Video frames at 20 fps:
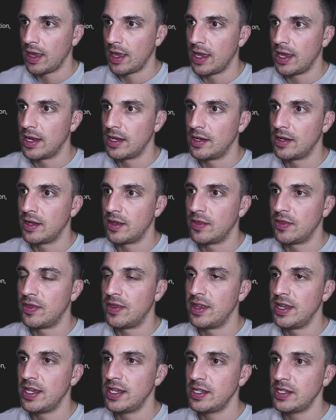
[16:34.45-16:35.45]
And
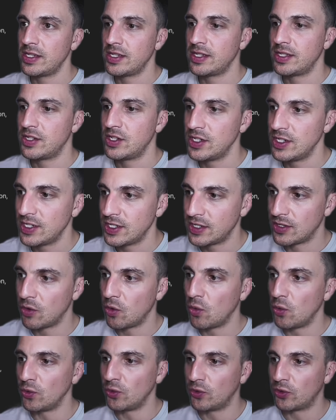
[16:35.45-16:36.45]
this just
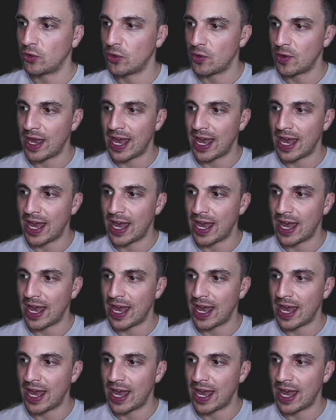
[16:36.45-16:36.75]
also